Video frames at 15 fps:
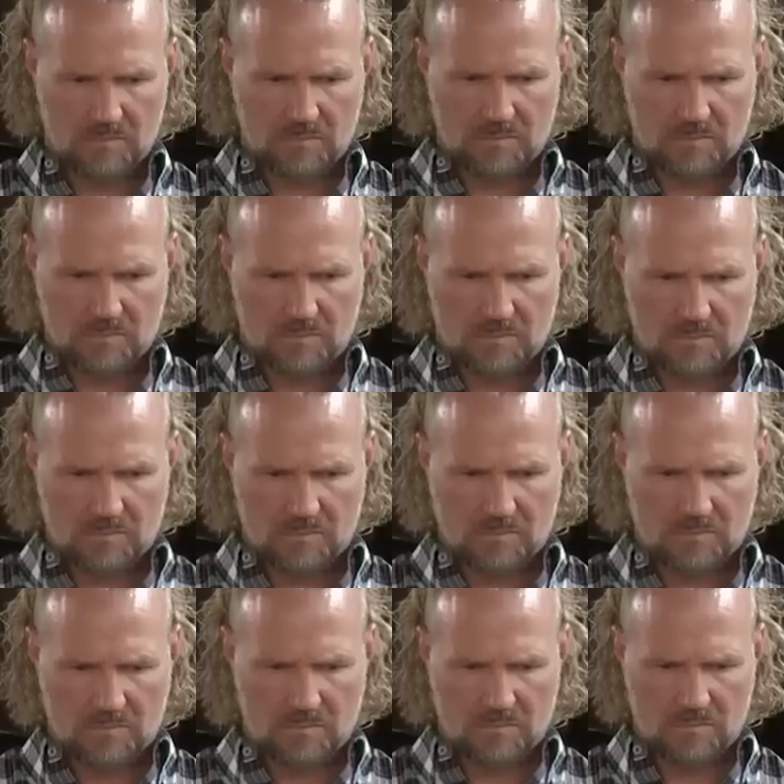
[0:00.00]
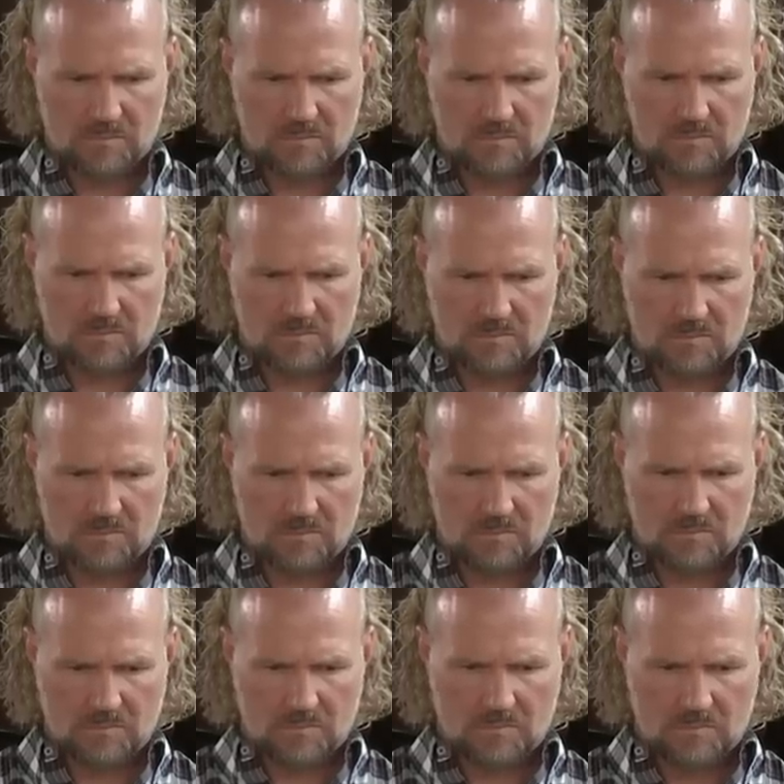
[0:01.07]

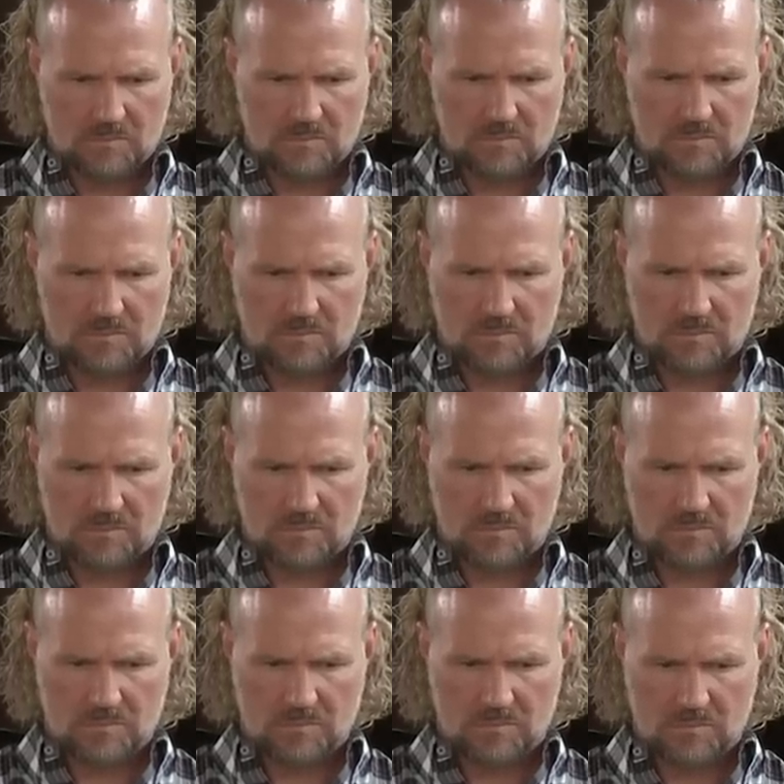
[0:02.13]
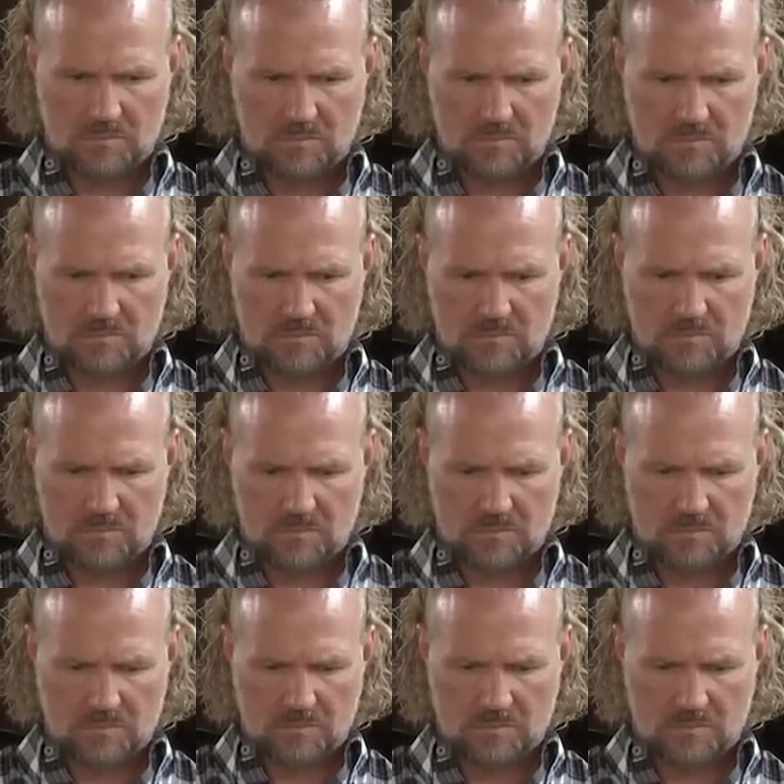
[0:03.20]

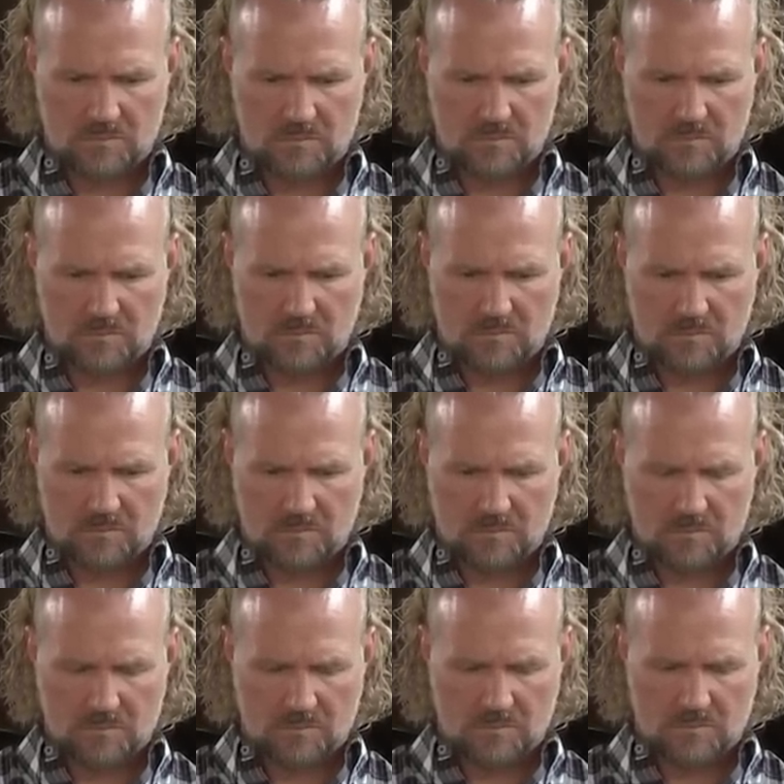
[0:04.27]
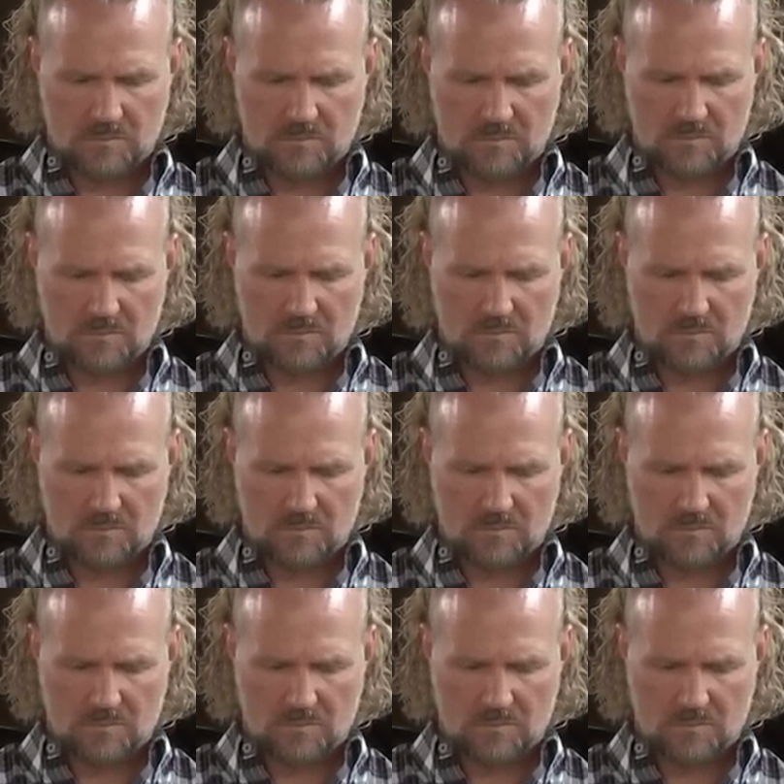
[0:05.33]
No one is speaking in this clip.